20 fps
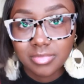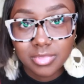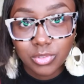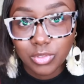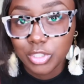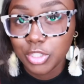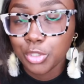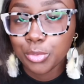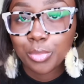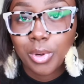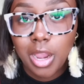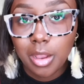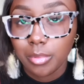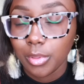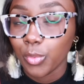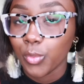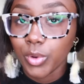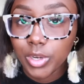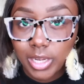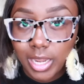Which you
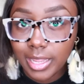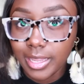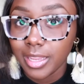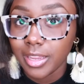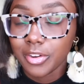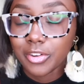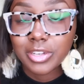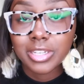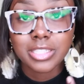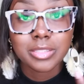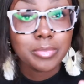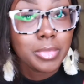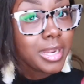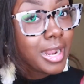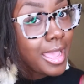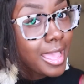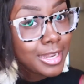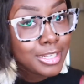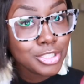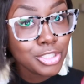probably were not curious, but I
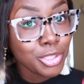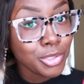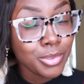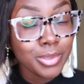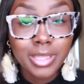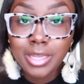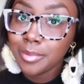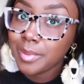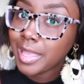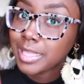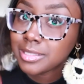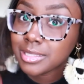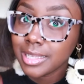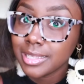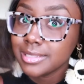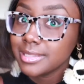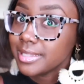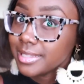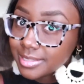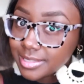had to show you anyways
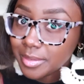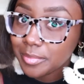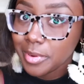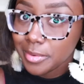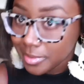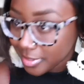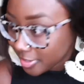because it's in my